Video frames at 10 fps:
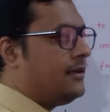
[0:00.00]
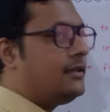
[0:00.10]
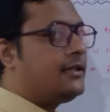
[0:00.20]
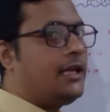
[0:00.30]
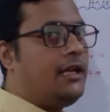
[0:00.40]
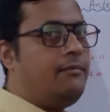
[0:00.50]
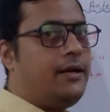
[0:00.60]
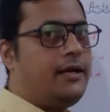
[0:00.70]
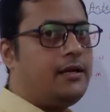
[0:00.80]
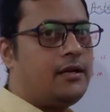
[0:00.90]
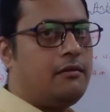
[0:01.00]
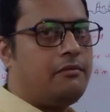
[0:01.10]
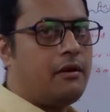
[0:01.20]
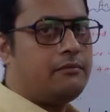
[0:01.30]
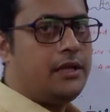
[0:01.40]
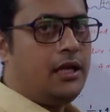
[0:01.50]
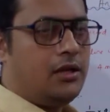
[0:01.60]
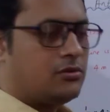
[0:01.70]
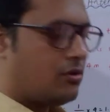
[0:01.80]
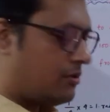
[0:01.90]
3 meter from the
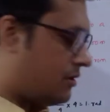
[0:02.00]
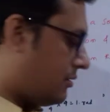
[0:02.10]
source.